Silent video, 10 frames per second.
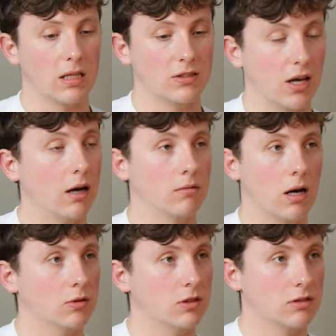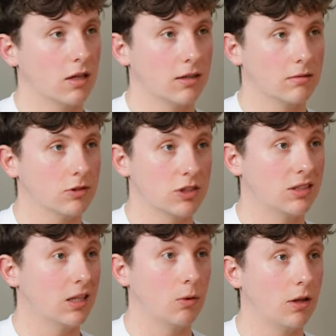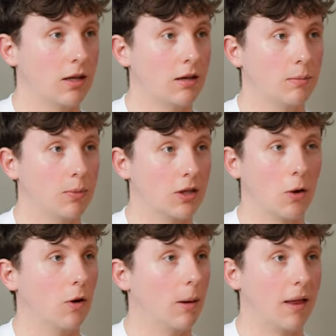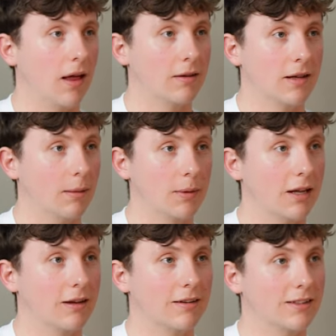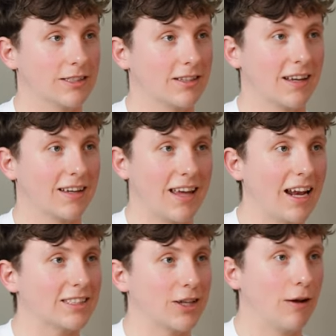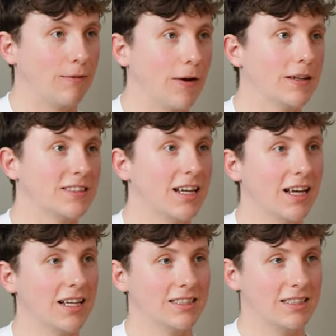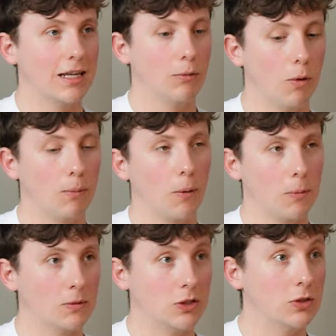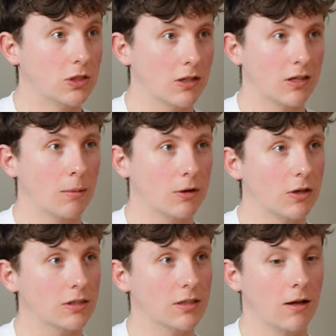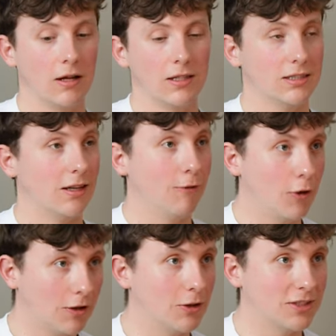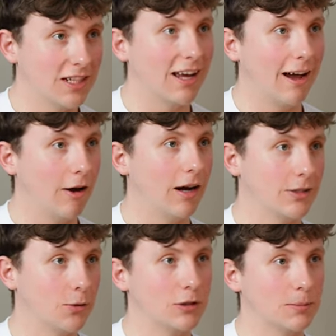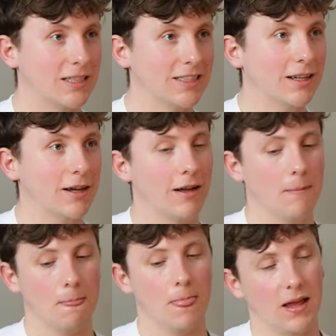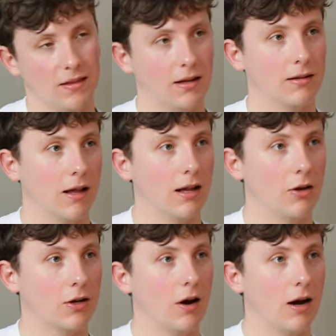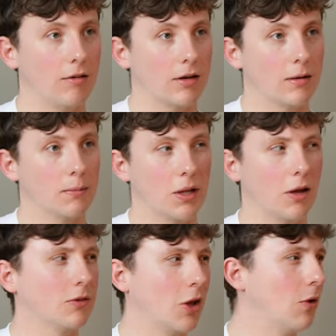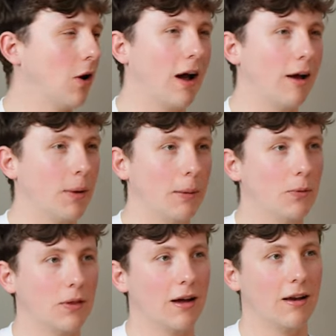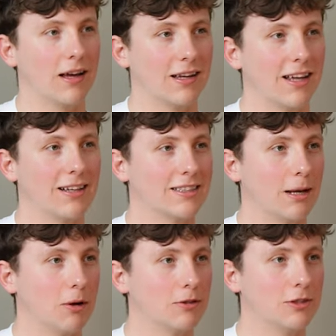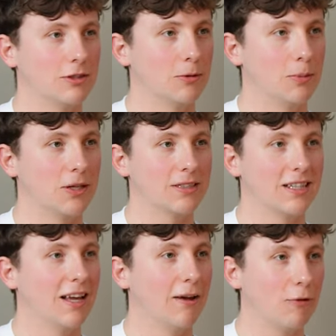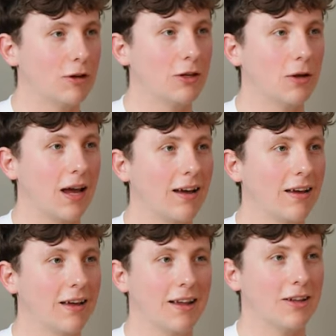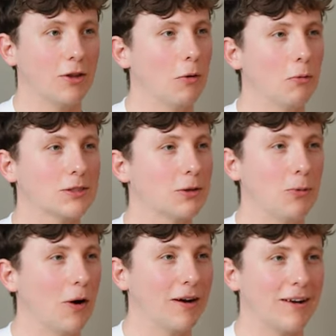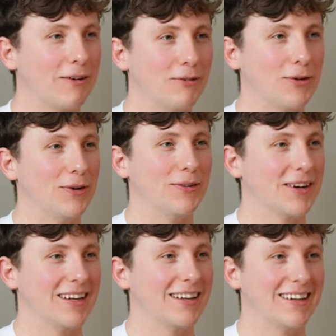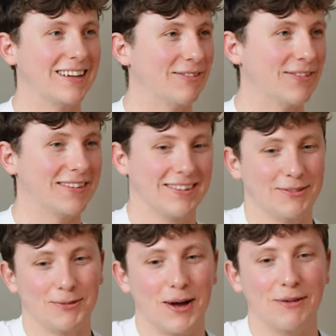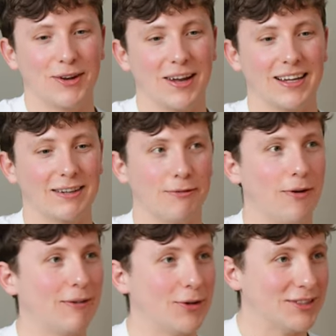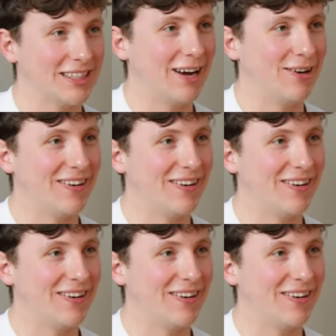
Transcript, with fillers: So yeah, I would just see what you need, but don't worry about that at the beginning. Just like get it started first. See what problems you start to come across. Yeah. See if you can use any AI to automate it. Yeah. And then like look at hiring, but don't hire people that are like in the same country as you, because if you're in the UK, no one wants to work for fucking whatever, like $5 an hour,